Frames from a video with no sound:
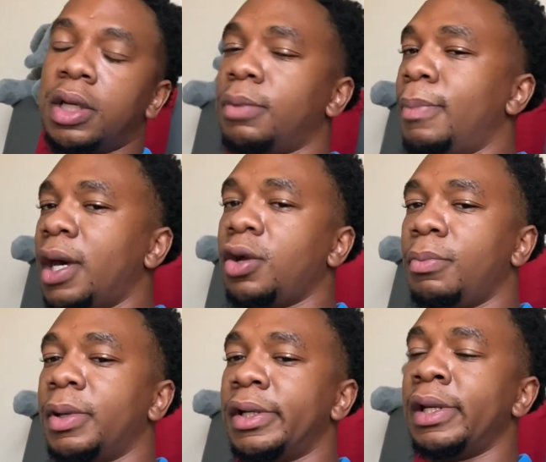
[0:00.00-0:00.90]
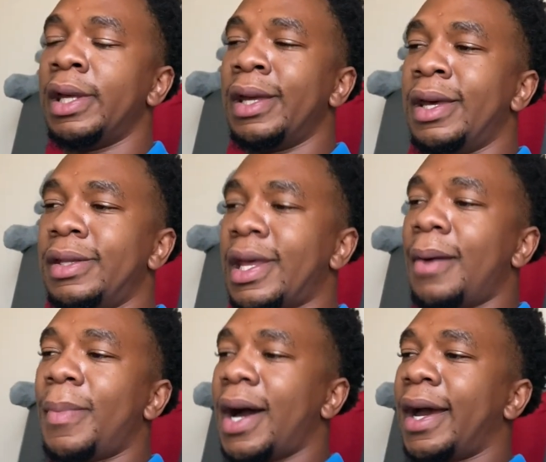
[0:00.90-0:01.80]
It's better, but
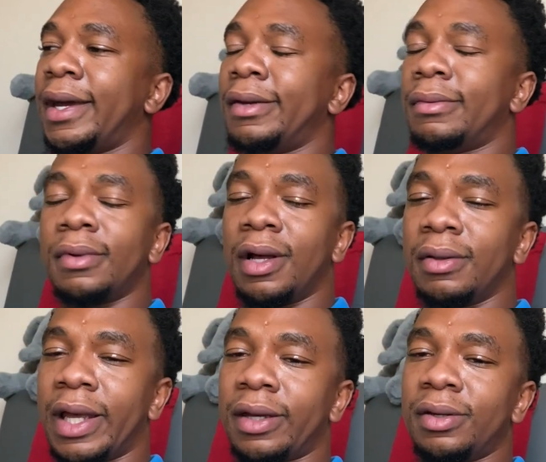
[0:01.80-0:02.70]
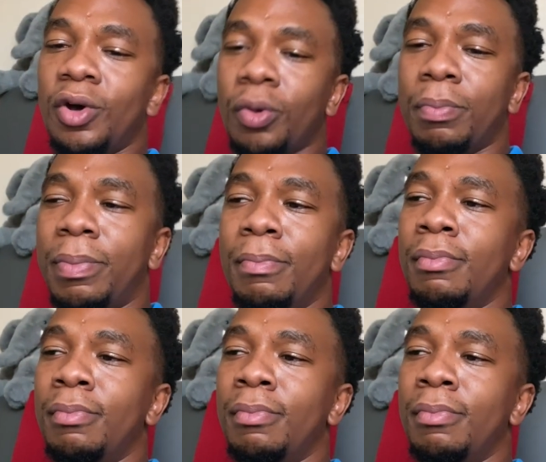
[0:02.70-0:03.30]
not by like, you know,